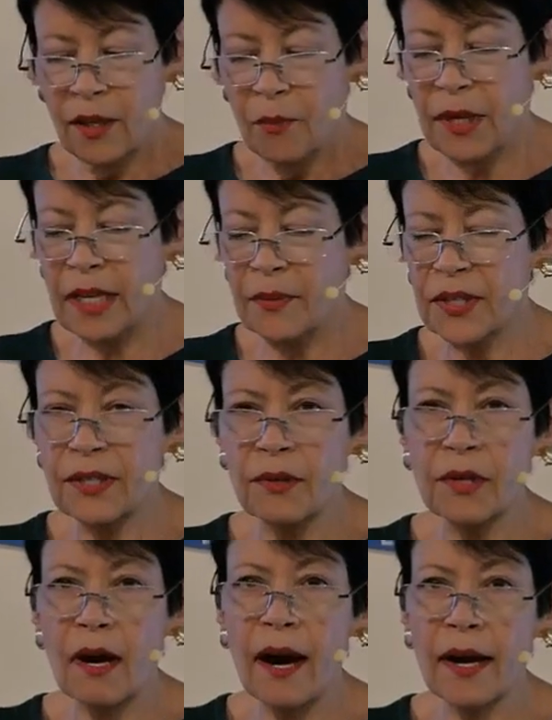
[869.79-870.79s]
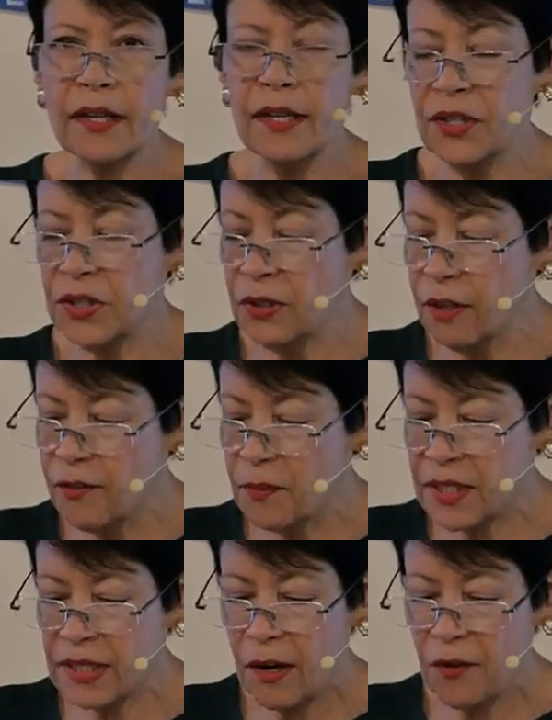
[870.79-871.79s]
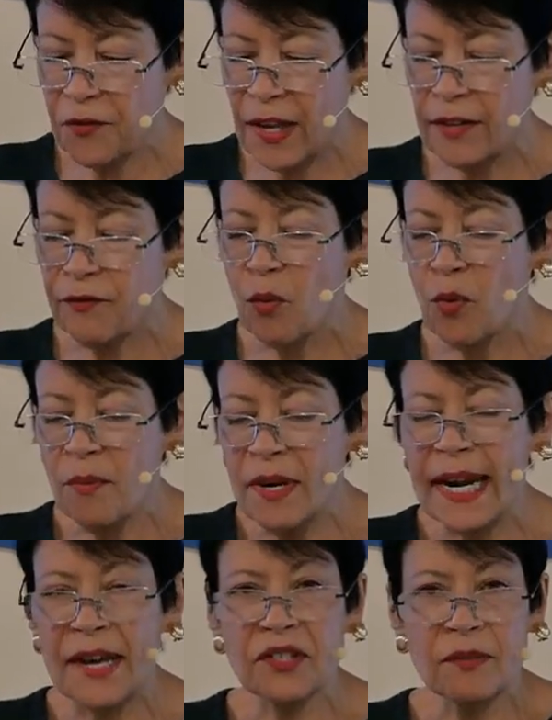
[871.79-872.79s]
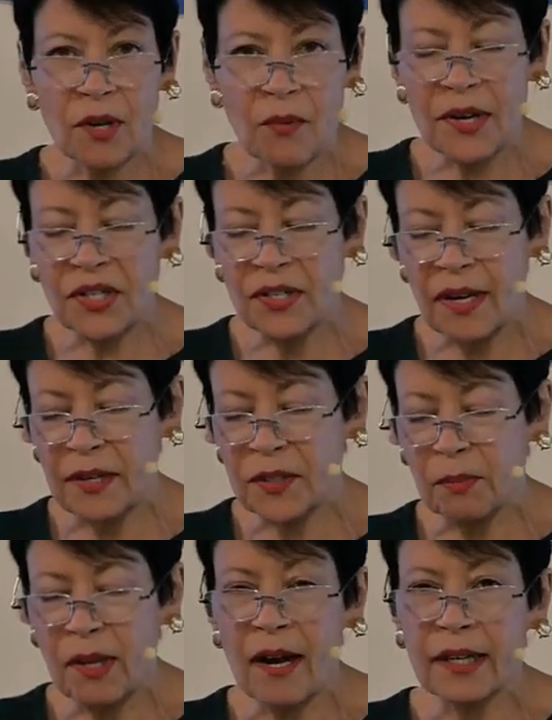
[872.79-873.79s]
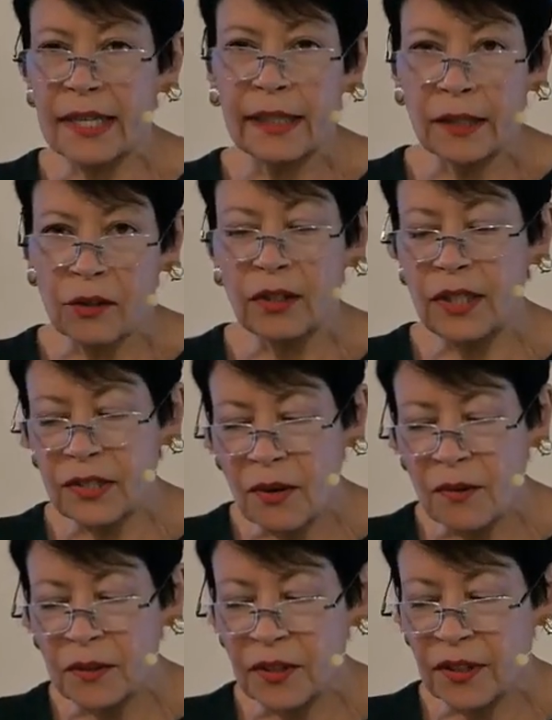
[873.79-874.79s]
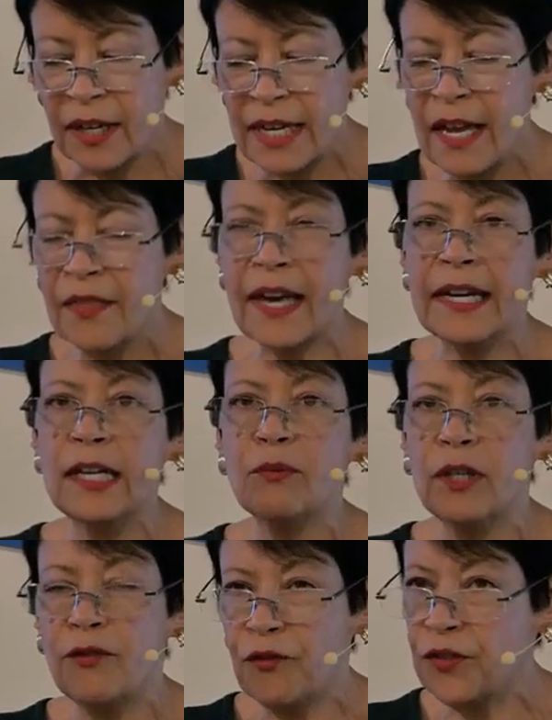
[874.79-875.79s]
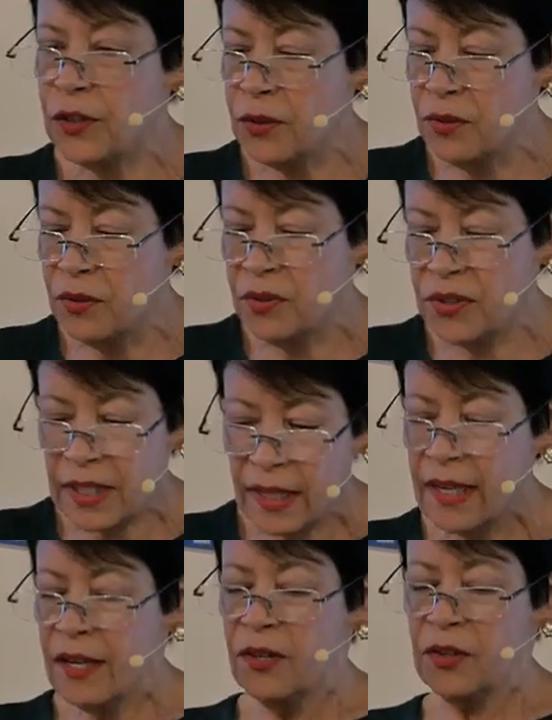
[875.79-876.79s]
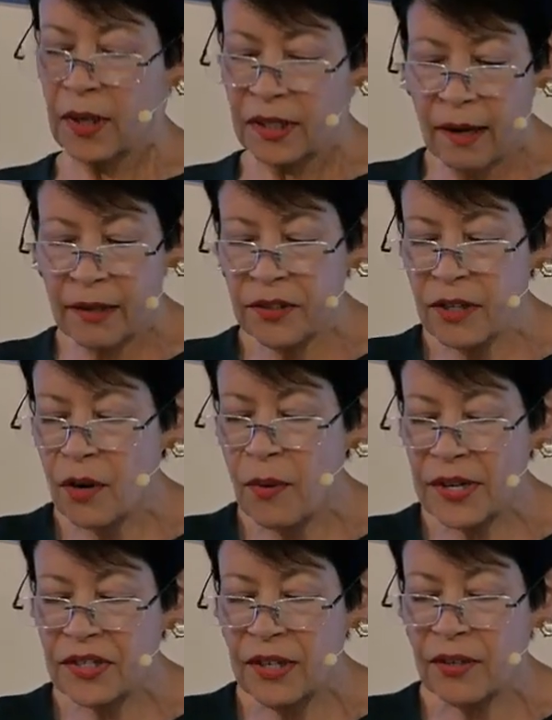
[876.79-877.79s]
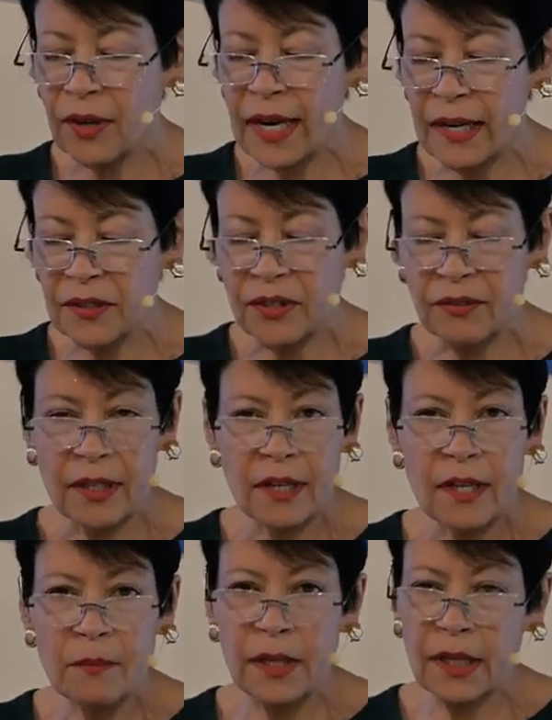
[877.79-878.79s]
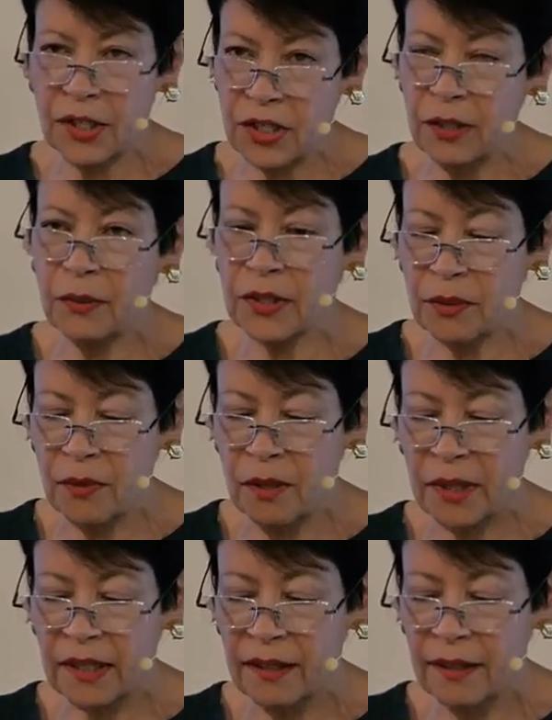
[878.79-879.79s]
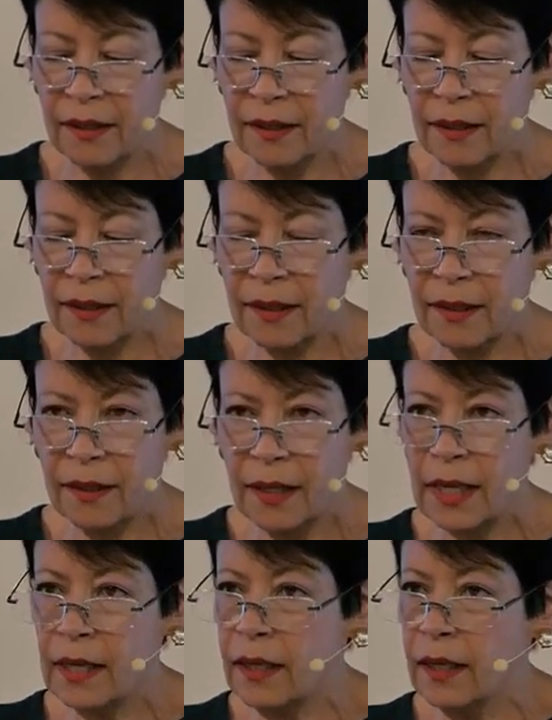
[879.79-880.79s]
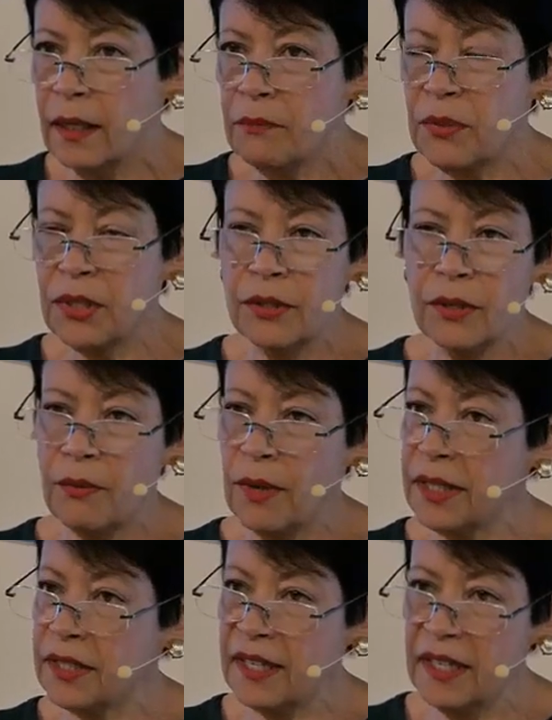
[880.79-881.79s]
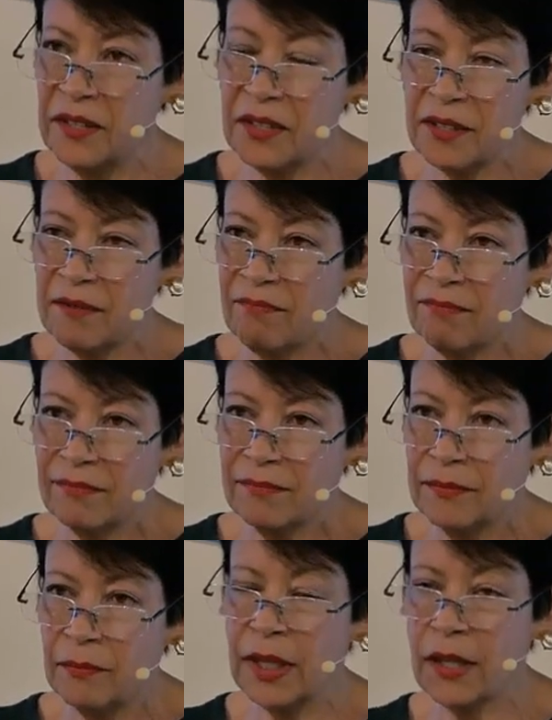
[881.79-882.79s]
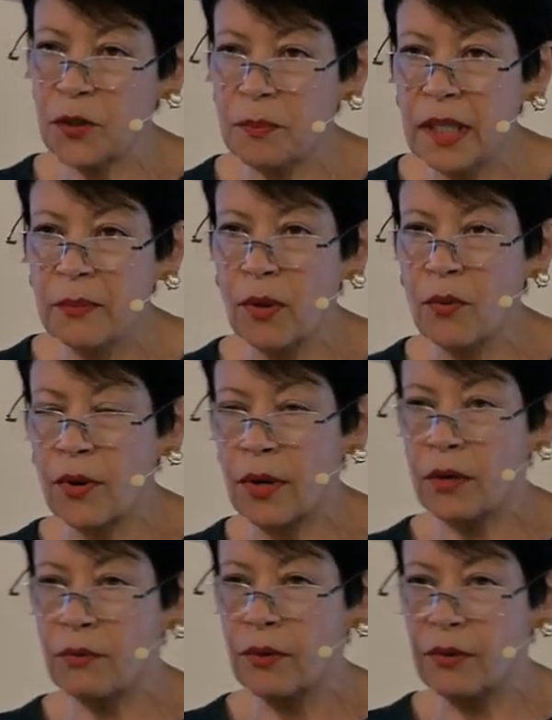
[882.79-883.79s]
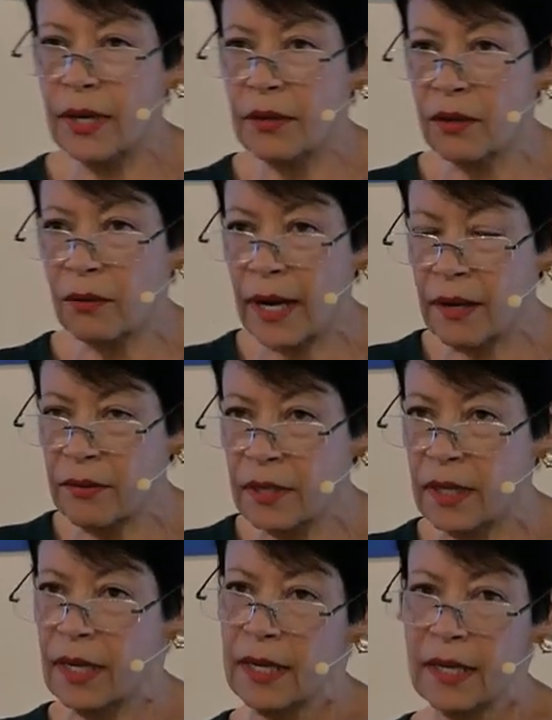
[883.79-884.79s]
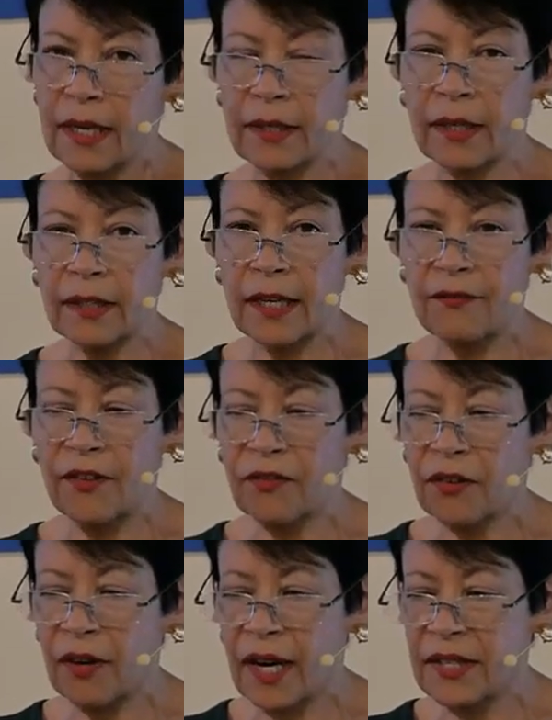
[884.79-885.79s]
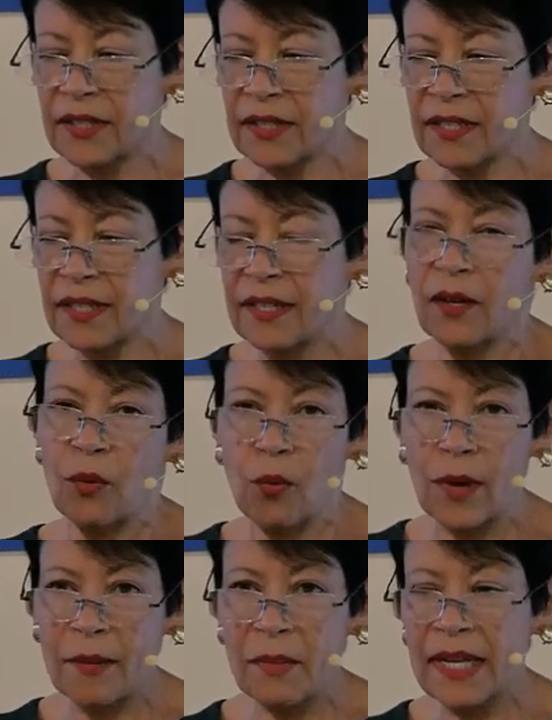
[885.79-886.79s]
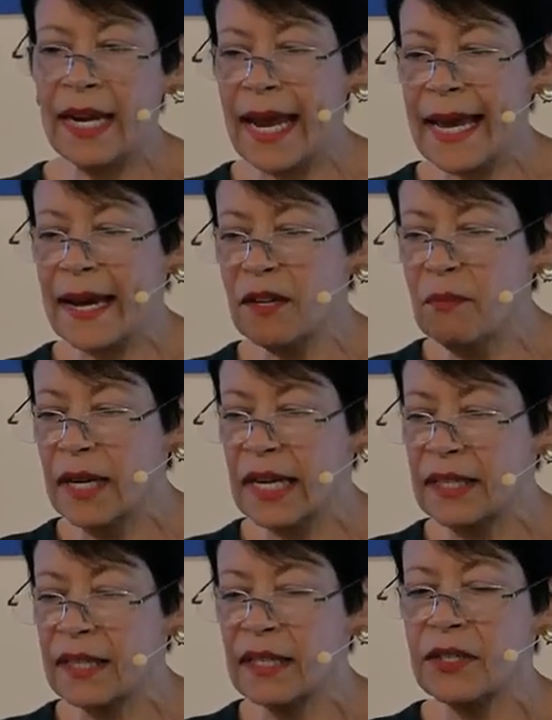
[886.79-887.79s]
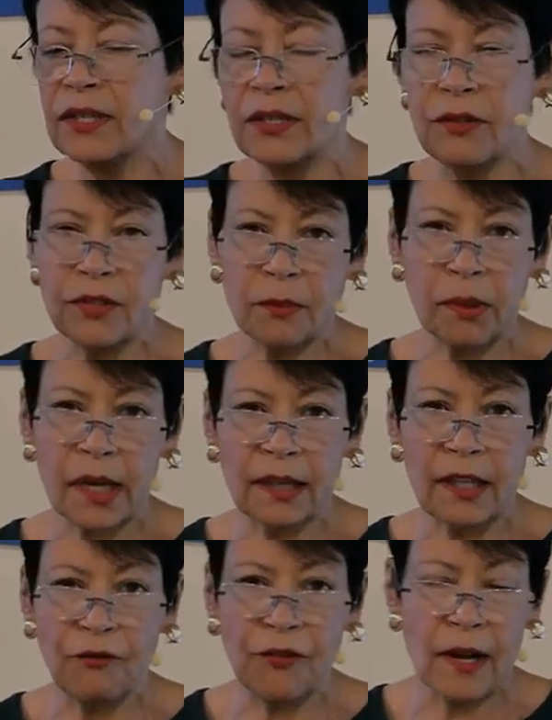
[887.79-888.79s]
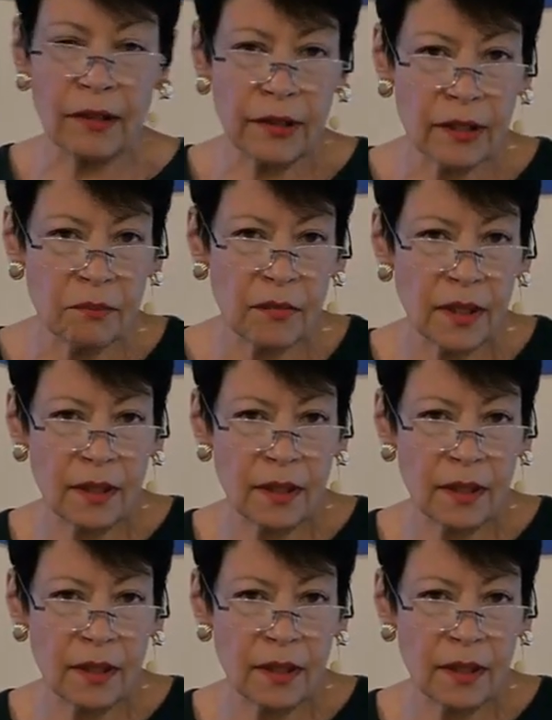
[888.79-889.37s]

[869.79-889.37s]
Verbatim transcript: But he was so cocky and sure of himself that if a woman asked him a question on his blog, he literally told her that he refused to acknowledge her question or answer it because she was a woman. But you know what, saints? Because people weren't rooted and grounded in the love of Christ, women and men continued to blindly follow him